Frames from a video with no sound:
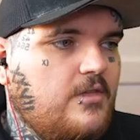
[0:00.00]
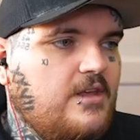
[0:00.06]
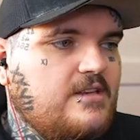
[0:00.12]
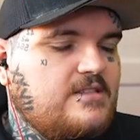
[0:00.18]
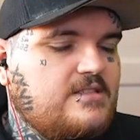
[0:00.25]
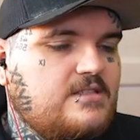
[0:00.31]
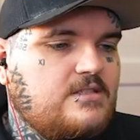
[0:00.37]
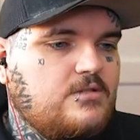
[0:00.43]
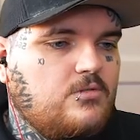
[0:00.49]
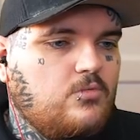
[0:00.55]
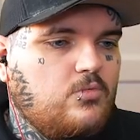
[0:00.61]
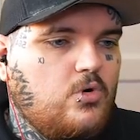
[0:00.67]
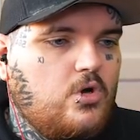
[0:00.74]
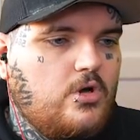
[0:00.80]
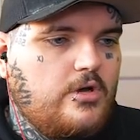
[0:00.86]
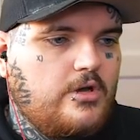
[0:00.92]
this
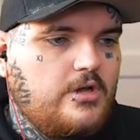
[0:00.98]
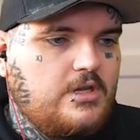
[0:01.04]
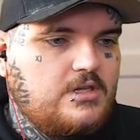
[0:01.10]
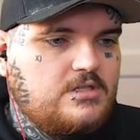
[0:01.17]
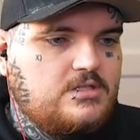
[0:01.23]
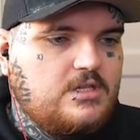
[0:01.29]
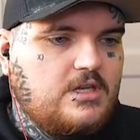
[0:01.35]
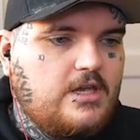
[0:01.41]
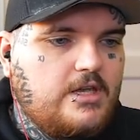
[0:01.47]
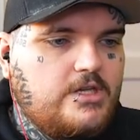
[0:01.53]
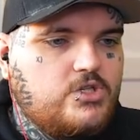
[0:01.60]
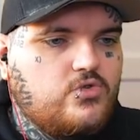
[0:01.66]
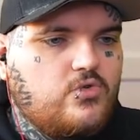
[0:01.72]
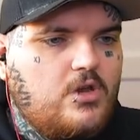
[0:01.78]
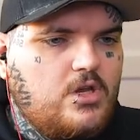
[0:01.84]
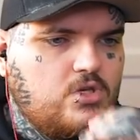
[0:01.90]
was a
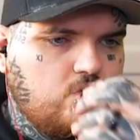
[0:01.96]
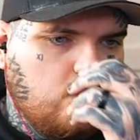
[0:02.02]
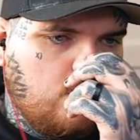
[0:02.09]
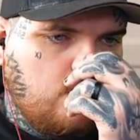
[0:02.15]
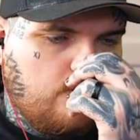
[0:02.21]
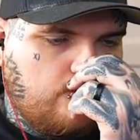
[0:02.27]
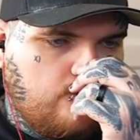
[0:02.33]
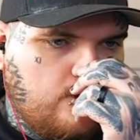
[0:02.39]
screenshot